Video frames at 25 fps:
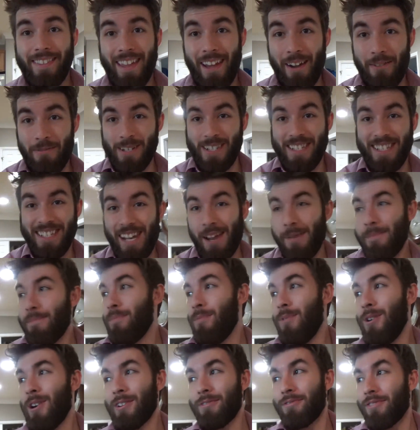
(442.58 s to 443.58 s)
That was
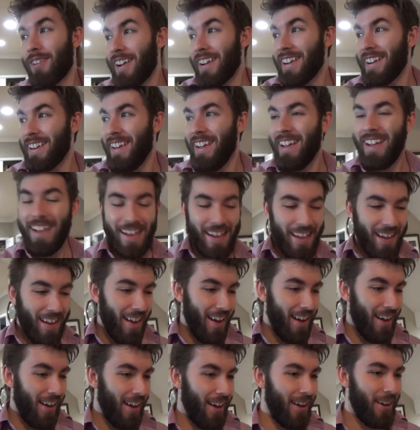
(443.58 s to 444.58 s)
step one, right?
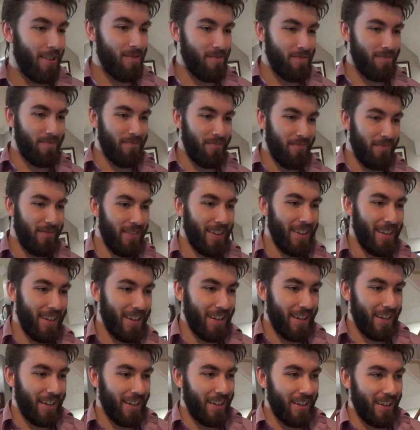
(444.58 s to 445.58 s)
Um,
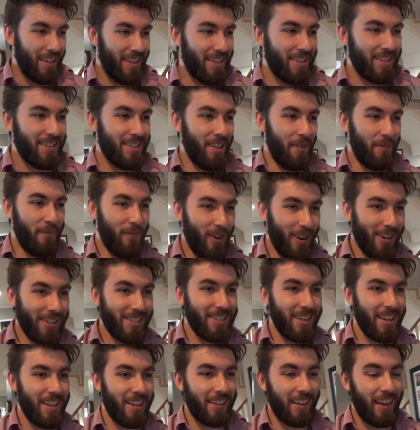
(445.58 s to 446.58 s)
the
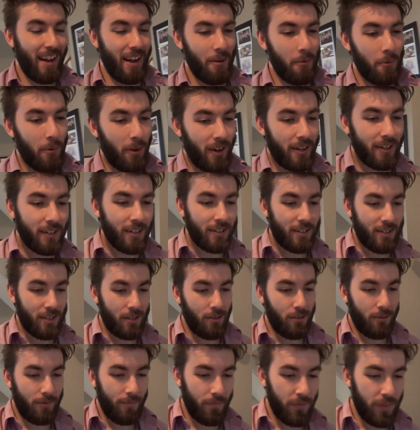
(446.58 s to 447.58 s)
first thing that I wanted to
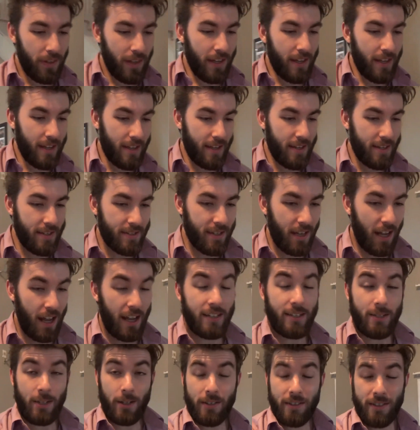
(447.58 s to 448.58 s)
do is I
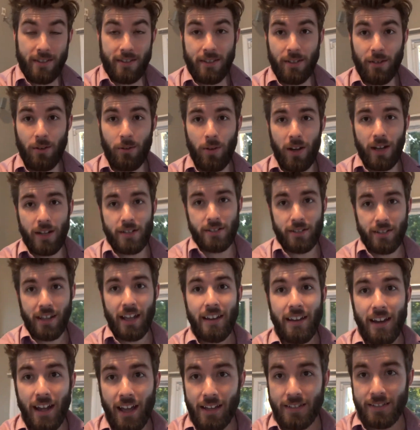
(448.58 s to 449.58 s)
took this equation,
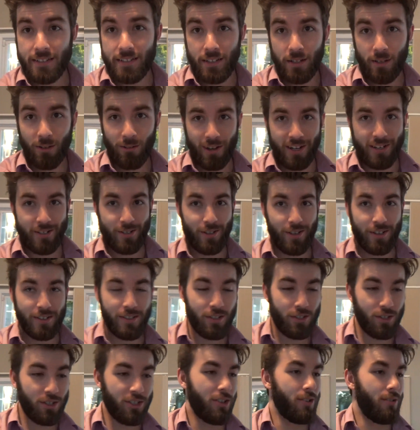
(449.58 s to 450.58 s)
that nasty equation I
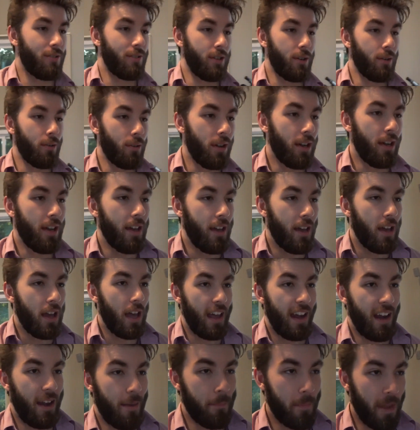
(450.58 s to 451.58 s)
just showed you,
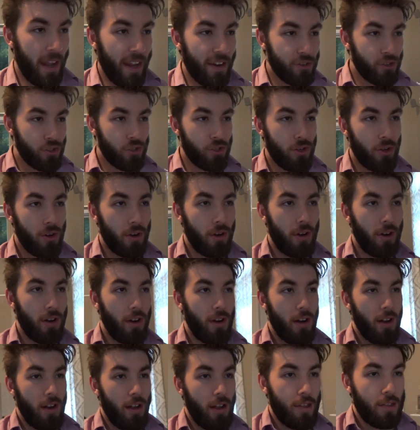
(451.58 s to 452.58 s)
and I made sure
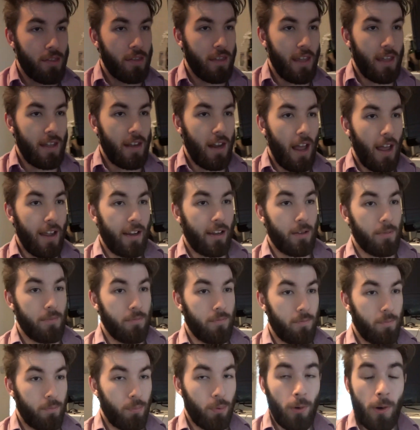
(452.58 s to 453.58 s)
that I could
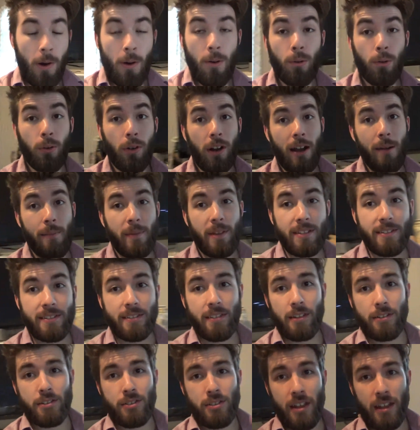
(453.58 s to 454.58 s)
program it
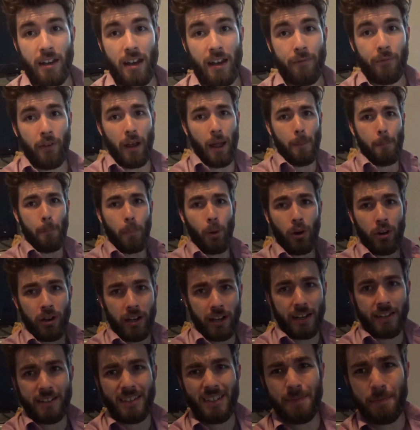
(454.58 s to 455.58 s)
such that if I put
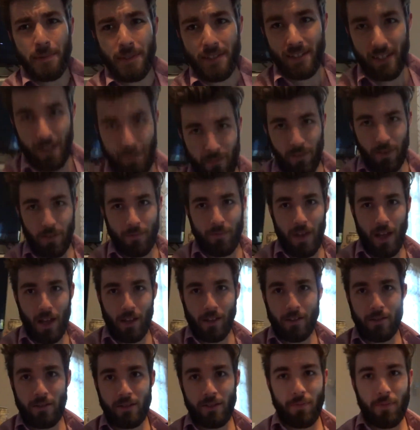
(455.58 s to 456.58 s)
in specific
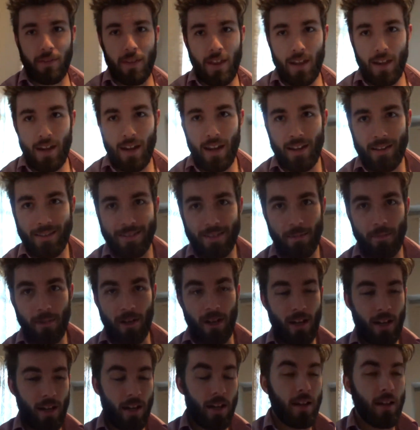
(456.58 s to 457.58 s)
values for that a sub
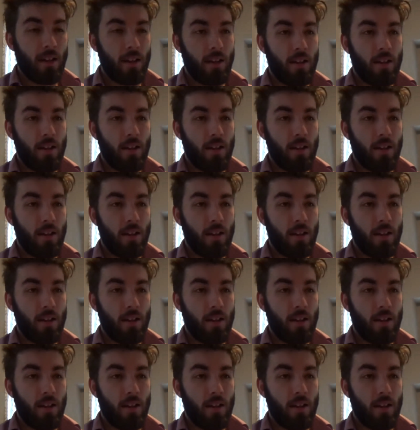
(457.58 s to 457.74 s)
i,